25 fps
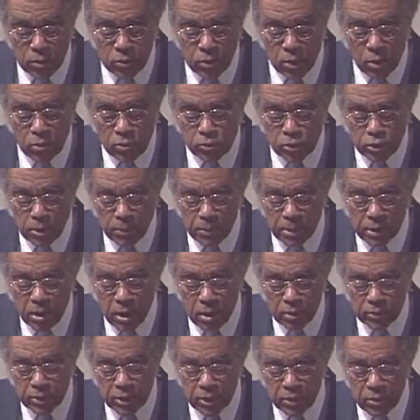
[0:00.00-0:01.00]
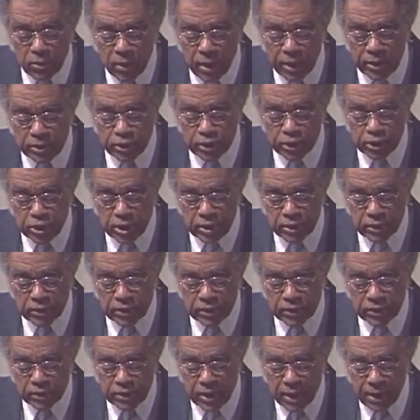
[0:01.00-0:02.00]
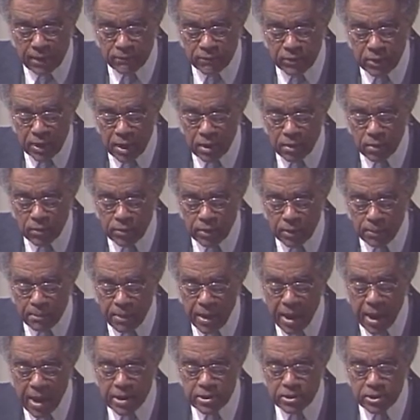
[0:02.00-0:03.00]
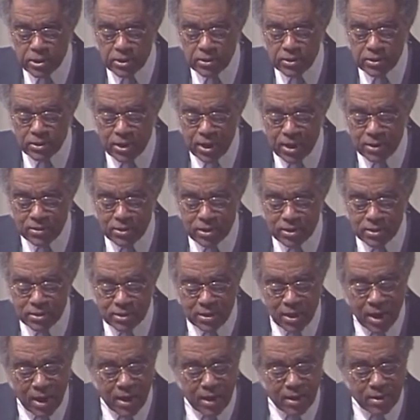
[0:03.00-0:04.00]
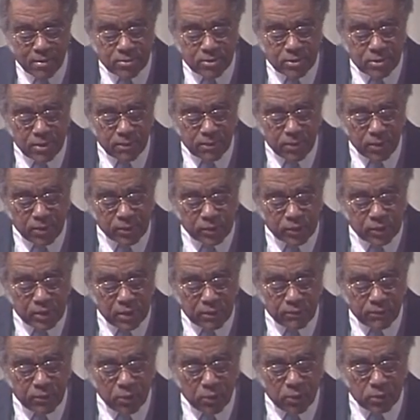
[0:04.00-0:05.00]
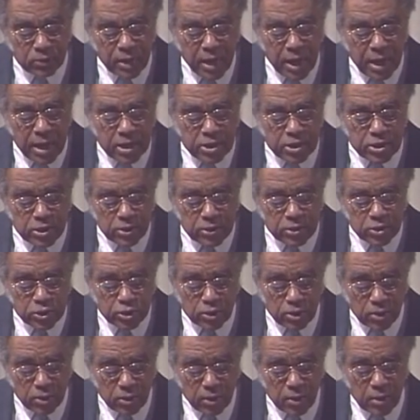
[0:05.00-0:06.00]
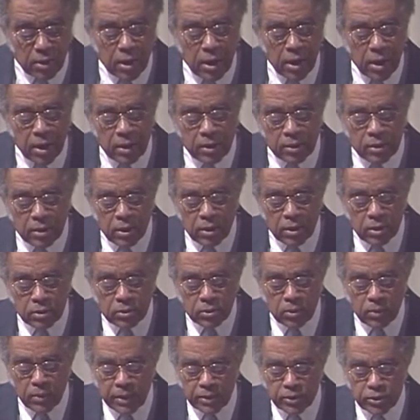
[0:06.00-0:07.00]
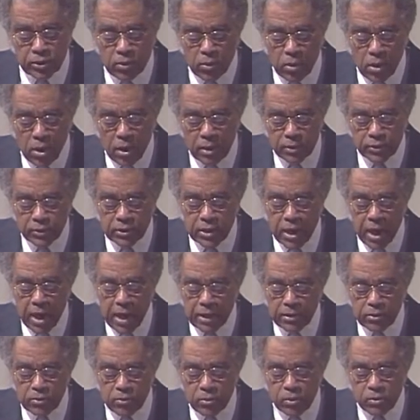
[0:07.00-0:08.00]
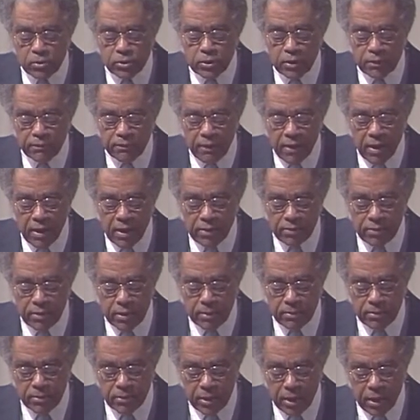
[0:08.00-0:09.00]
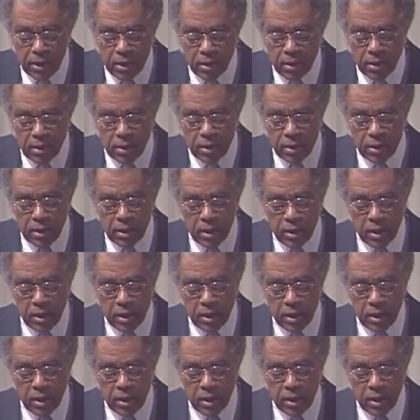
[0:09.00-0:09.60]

Those who belong to Christ Jesus have nailed the passions and desires of their sinful nature to His cross and crucified them there.